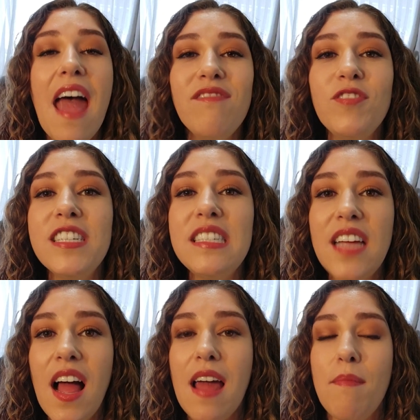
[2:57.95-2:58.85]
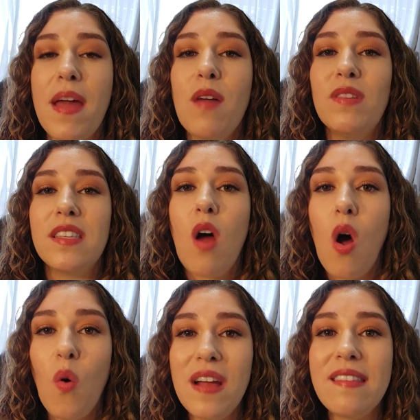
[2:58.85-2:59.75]
every time it was
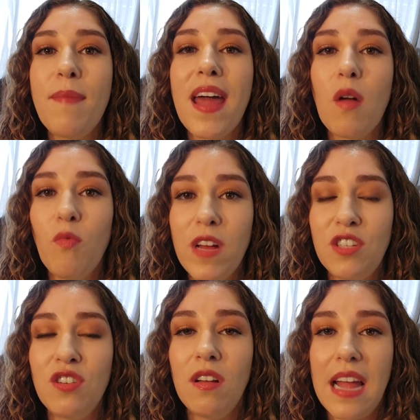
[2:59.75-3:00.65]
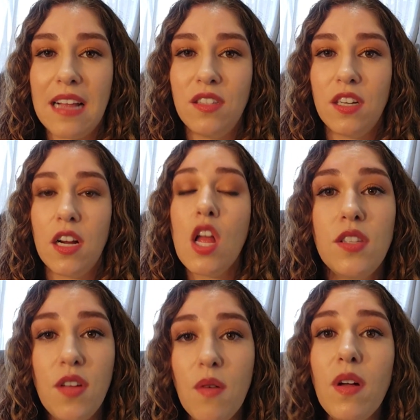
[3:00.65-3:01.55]
always my original answer.
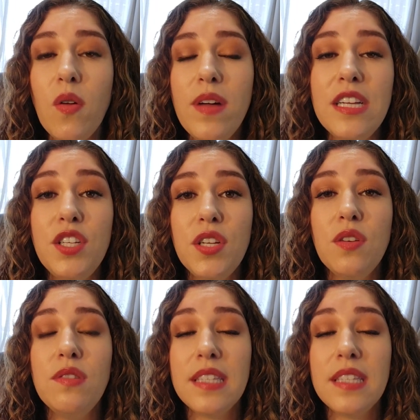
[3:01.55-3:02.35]
So you are going to